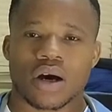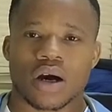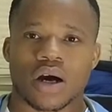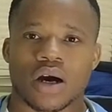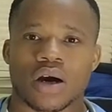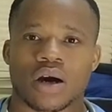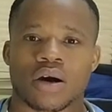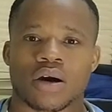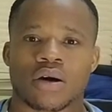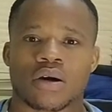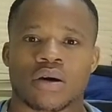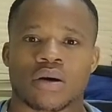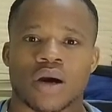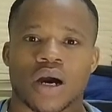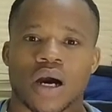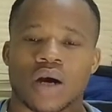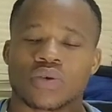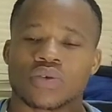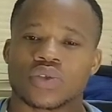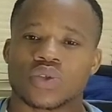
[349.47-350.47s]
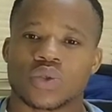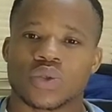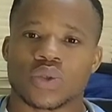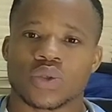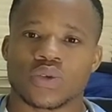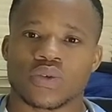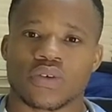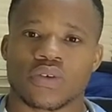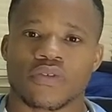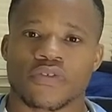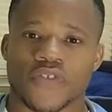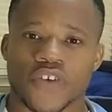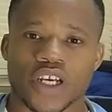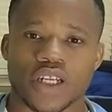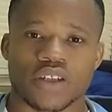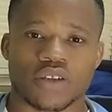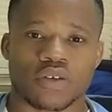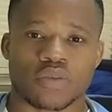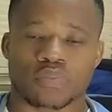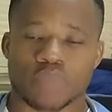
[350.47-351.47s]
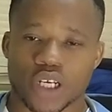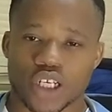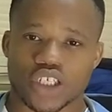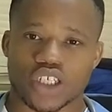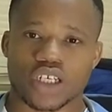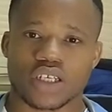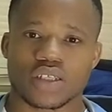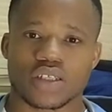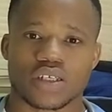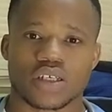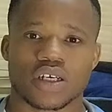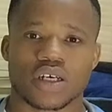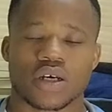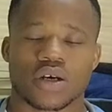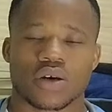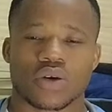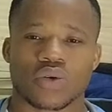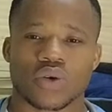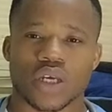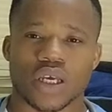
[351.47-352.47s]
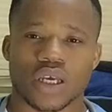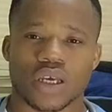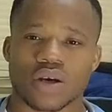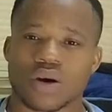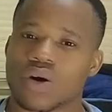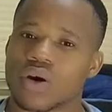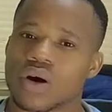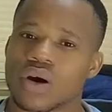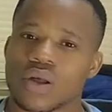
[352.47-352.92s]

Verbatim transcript: uh, how to feed your patient okay